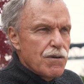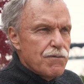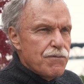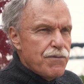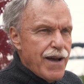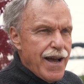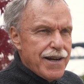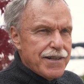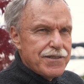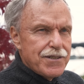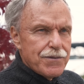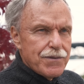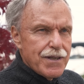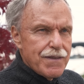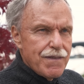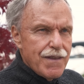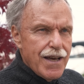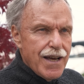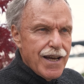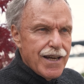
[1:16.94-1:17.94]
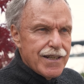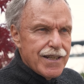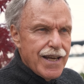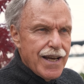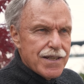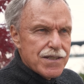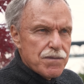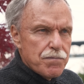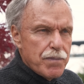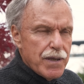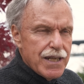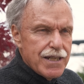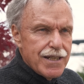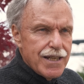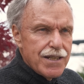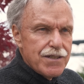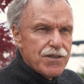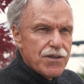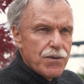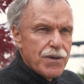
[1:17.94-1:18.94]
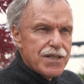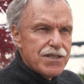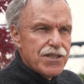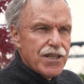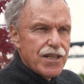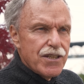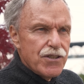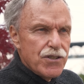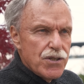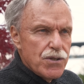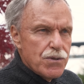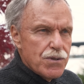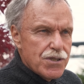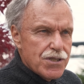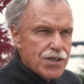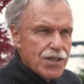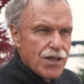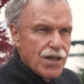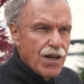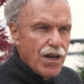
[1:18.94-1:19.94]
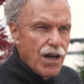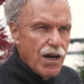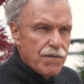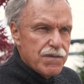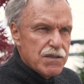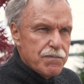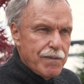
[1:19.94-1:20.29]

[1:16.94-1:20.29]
factor in that has been increasing use of